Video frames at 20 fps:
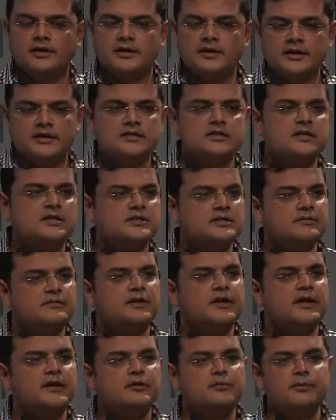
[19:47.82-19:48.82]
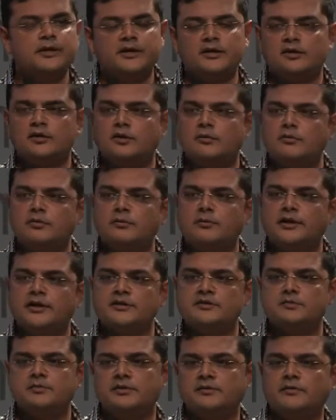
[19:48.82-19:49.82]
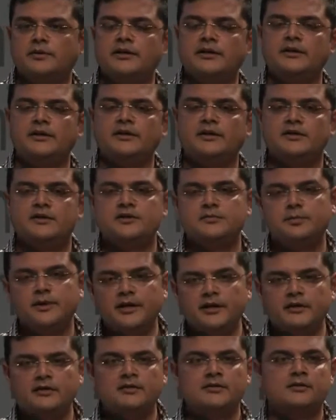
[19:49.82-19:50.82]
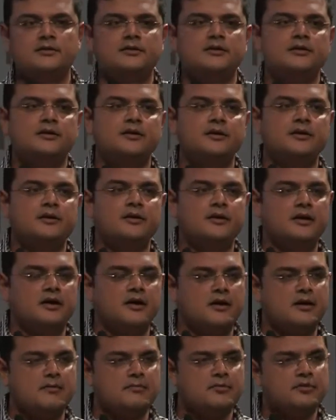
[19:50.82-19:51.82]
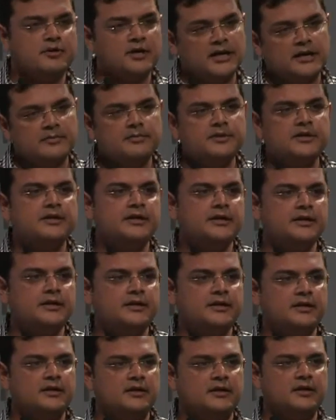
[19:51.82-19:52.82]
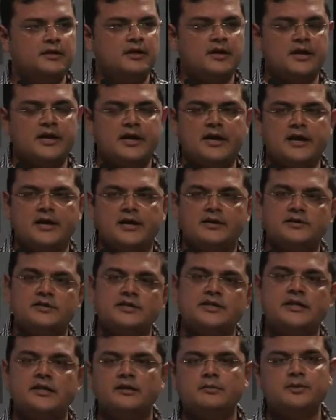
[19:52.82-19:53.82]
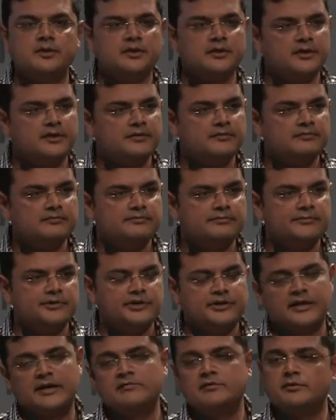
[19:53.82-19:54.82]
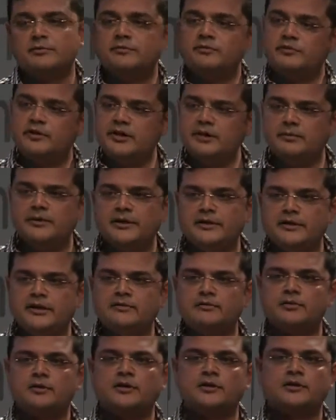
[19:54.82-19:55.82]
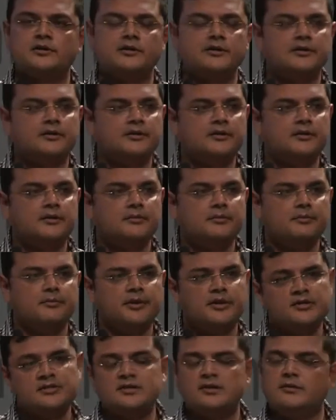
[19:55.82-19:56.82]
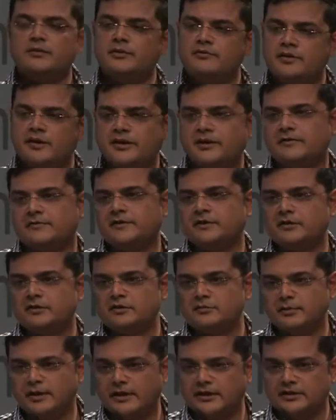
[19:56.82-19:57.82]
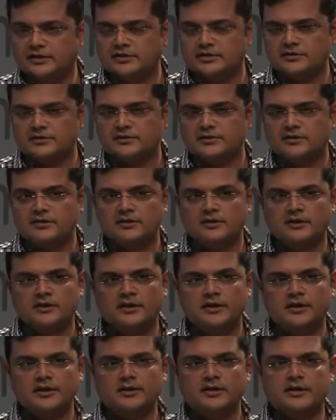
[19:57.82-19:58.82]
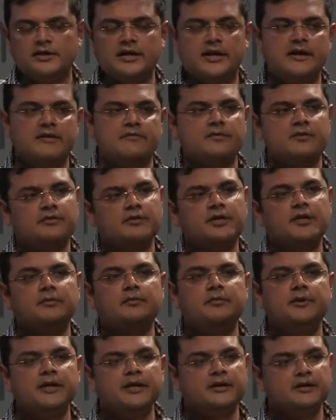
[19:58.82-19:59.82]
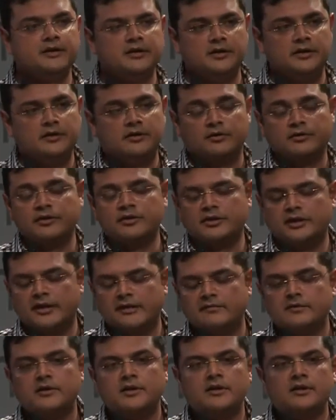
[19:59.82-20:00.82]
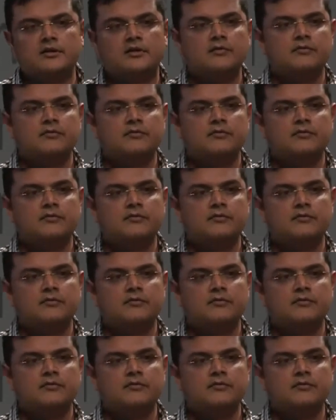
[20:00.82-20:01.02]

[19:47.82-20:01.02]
Data centers have had to make a compromise between speed, reliability, and scalability. You can have a really big network, but it's going to be very difficult to manage. you can have a really big, you can have a